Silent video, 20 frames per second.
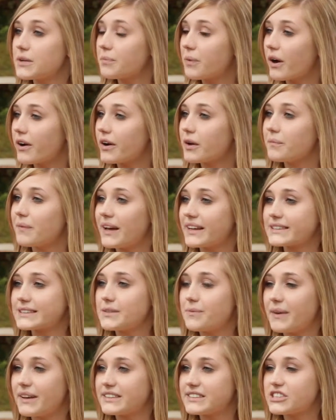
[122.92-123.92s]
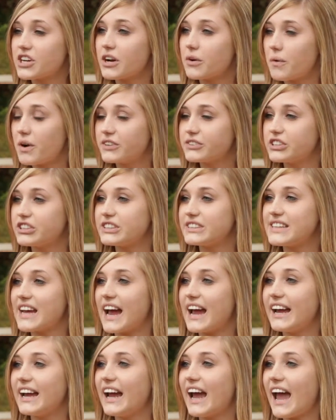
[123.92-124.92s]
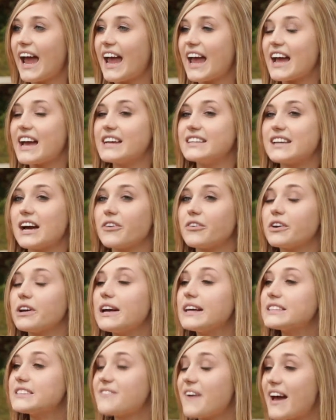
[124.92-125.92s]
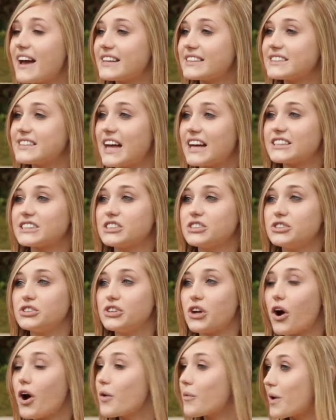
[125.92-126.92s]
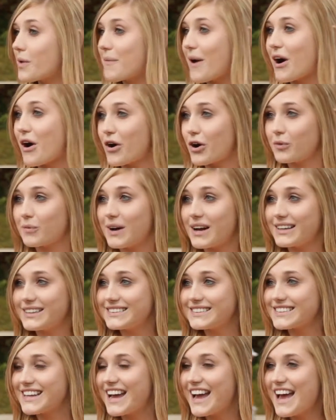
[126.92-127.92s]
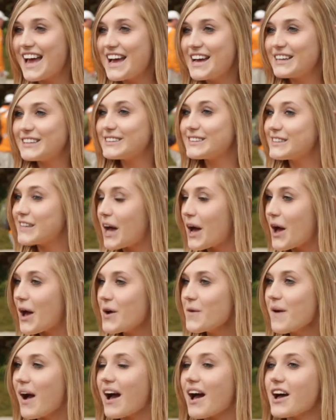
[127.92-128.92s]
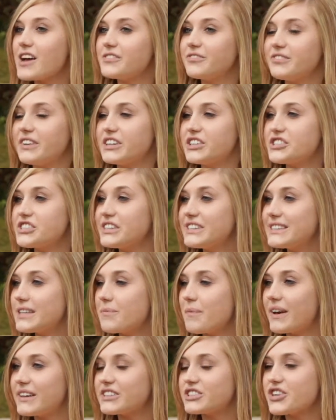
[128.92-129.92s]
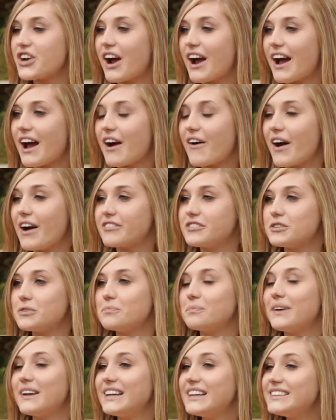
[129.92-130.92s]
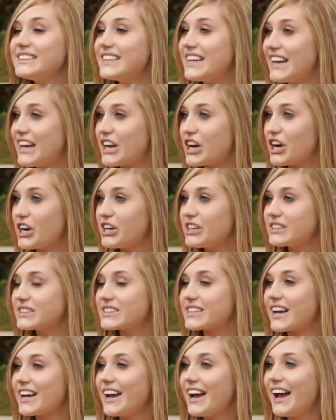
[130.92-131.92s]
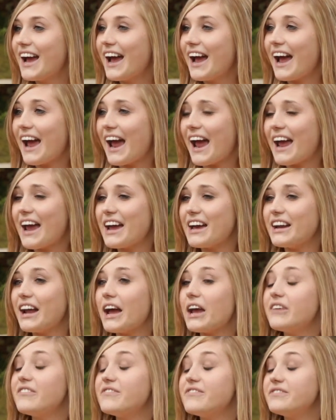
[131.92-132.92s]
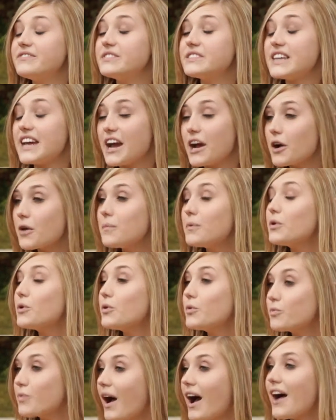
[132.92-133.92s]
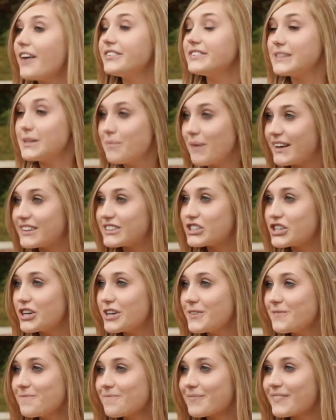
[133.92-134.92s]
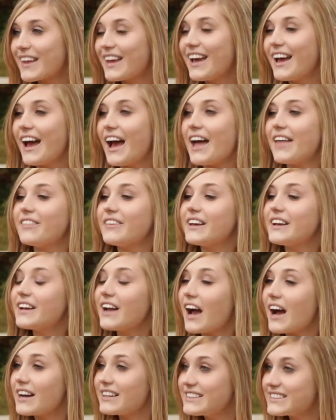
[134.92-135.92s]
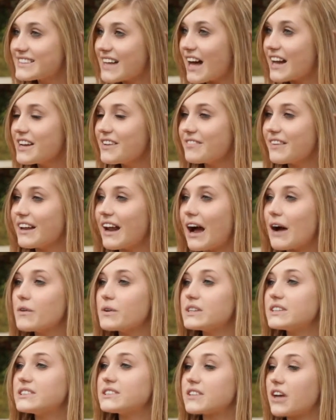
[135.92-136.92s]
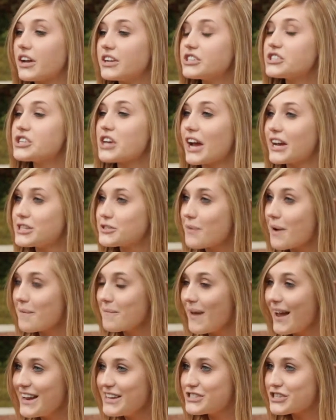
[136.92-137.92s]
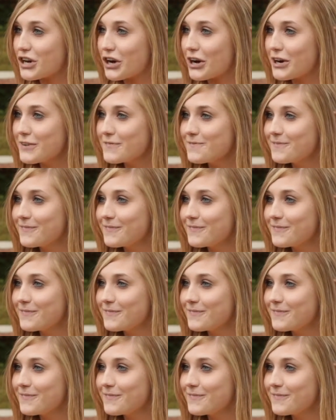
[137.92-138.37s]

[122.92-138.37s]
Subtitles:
program last semester at Walters State, and I realized fast that's not where my heart was. So I finished the semester out after many tears and a terrible, rough semester, and then I decided that I was going to change my major.